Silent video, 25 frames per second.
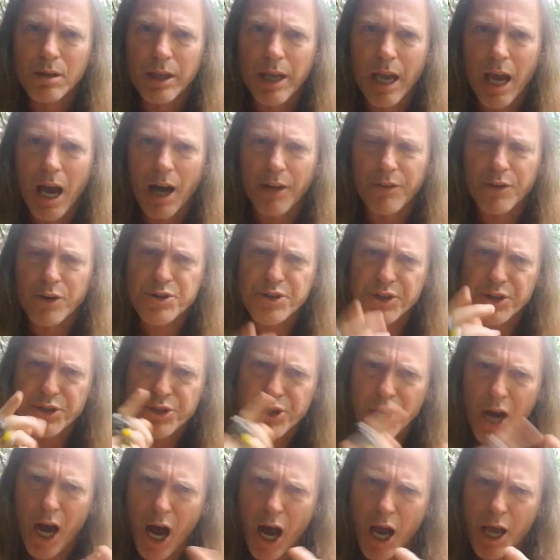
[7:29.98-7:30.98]
Yeah, there's a
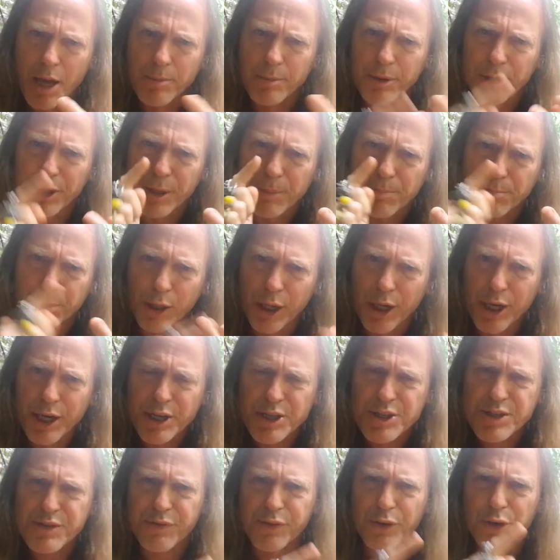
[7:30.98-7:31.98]
time and a
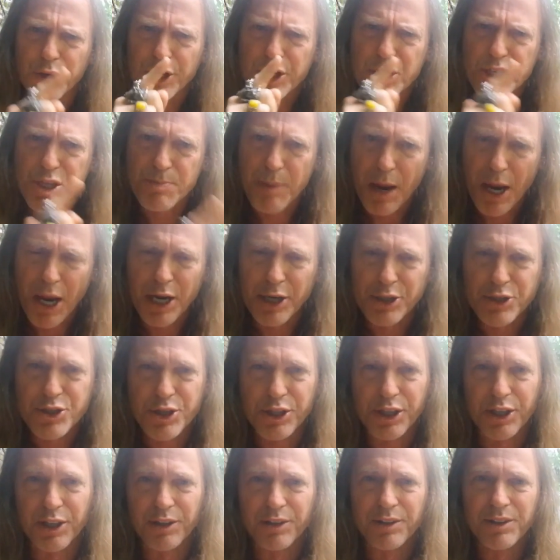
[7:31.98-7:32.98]
place for
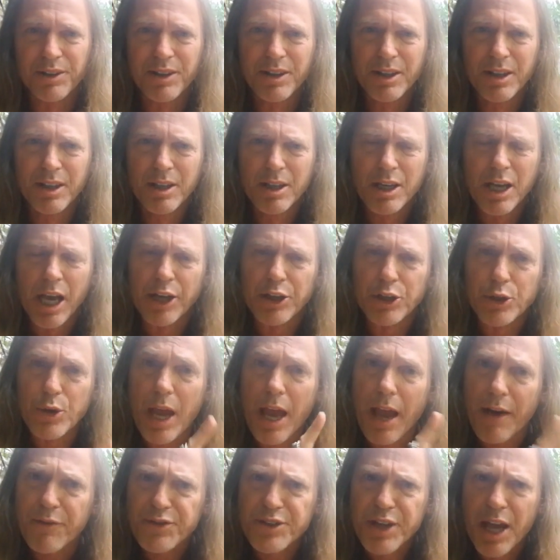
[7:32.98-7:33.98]
expansion, and
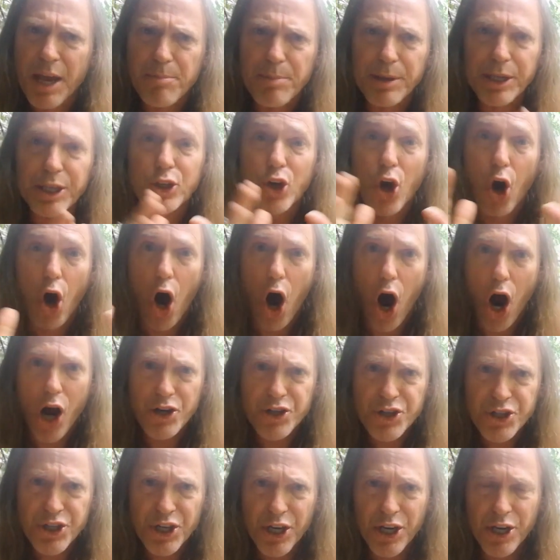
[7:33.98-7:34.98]
you have to be
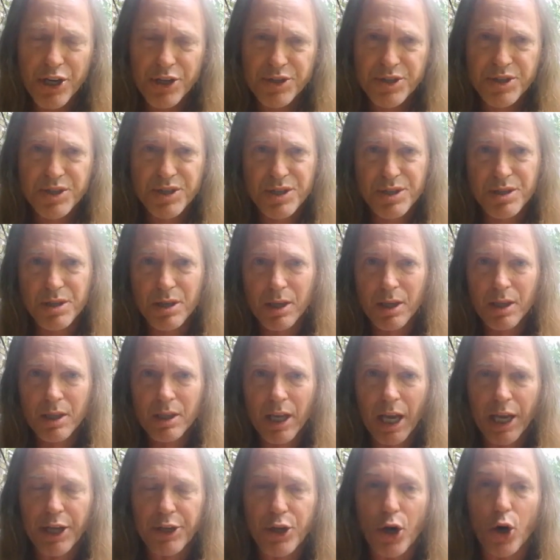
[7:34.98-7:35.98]
cautious
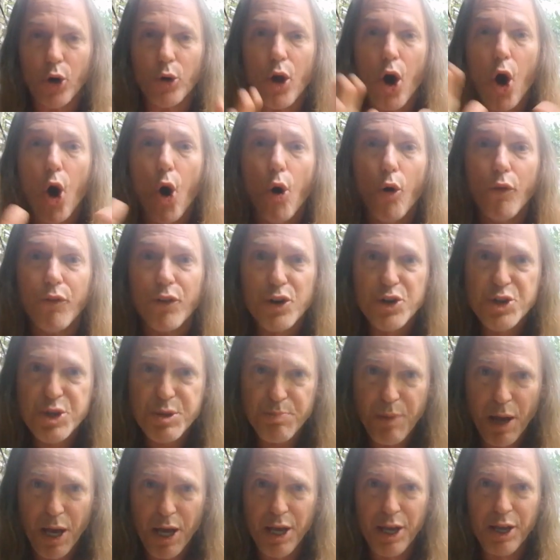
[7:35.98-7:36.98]
and don't
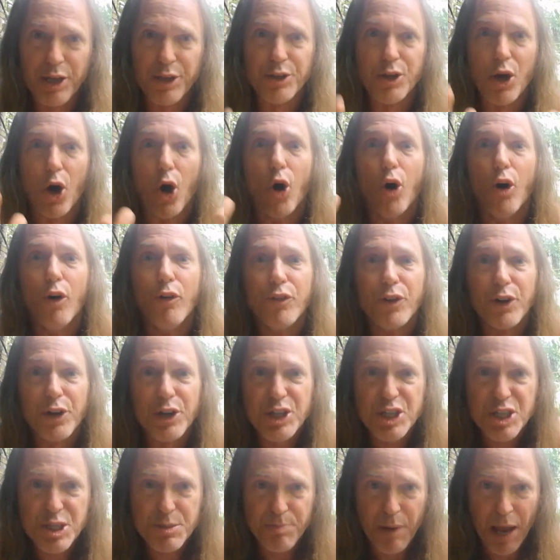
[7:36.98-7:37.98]
overspend,
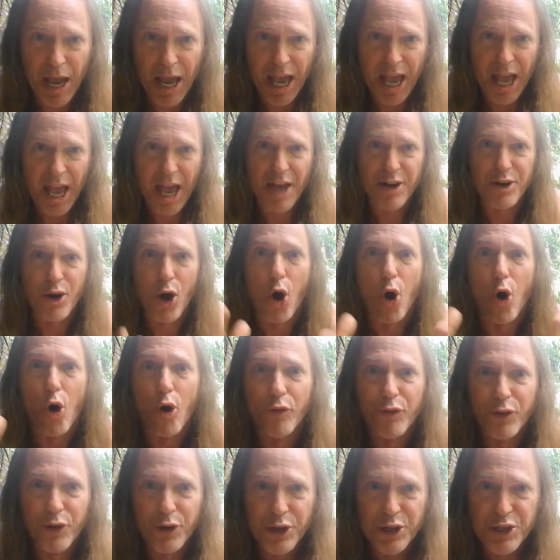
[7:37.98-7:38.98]
overexpand,
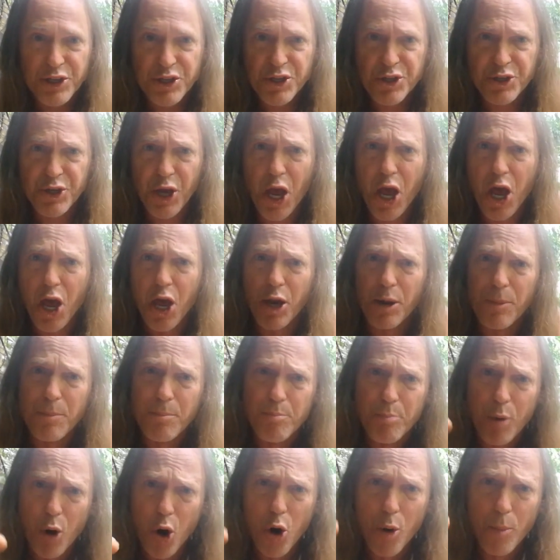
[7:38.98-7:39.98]

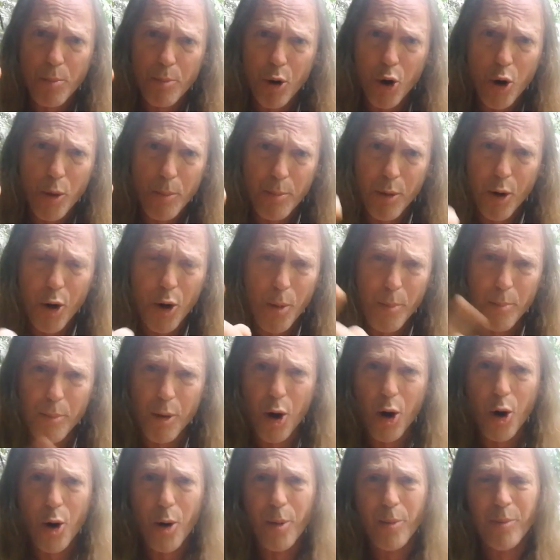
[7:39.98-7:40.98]
overextend. Boom, boom, boom,
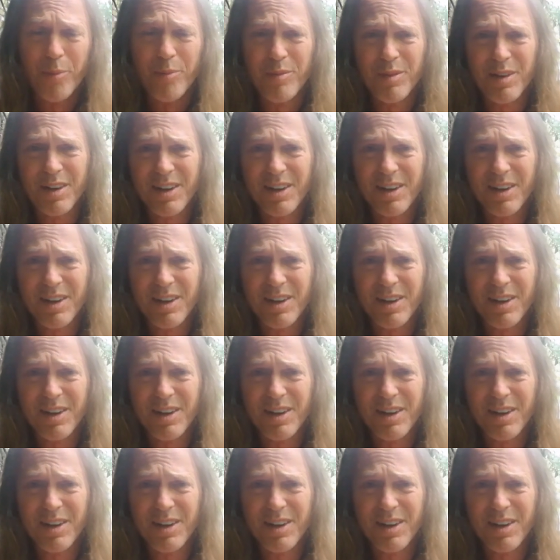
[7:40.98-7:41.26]
boom.